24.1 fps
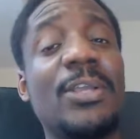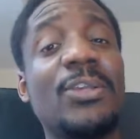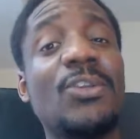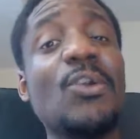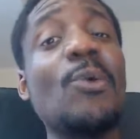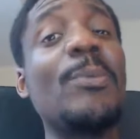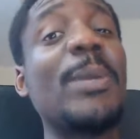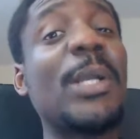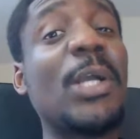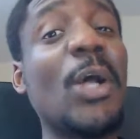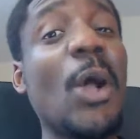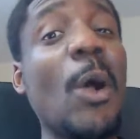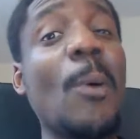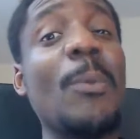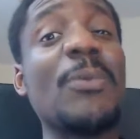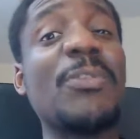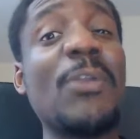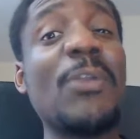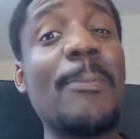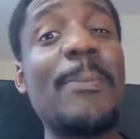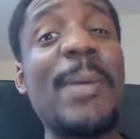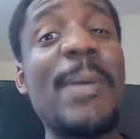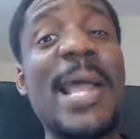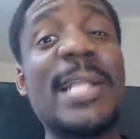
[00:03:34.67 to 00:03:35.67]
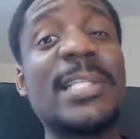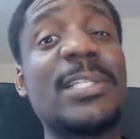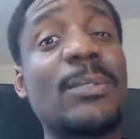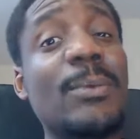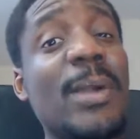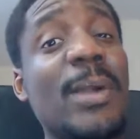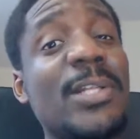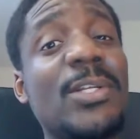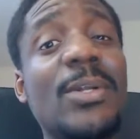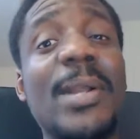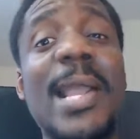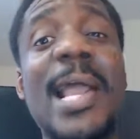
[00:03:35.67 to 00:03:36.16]
you'll be caught with your pants
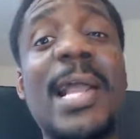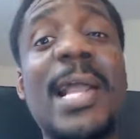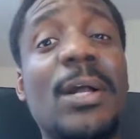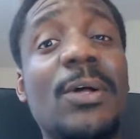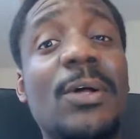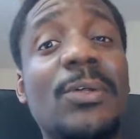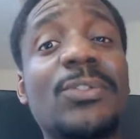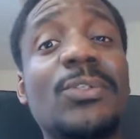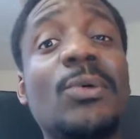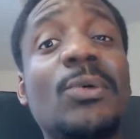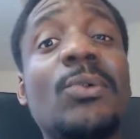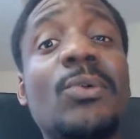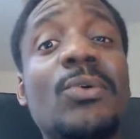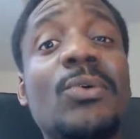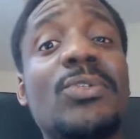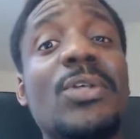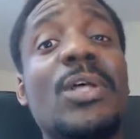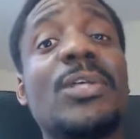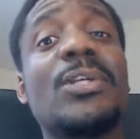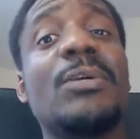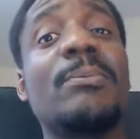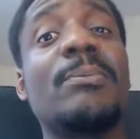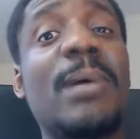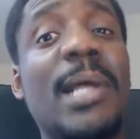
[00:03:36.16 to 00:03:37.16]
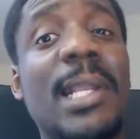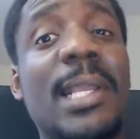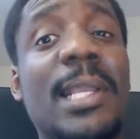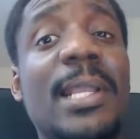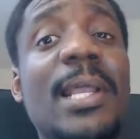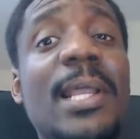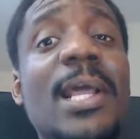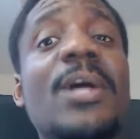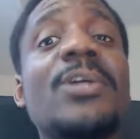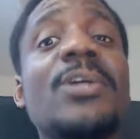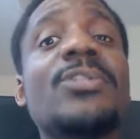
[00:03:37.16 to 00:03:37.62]
around your ankles. You'll lose all your money.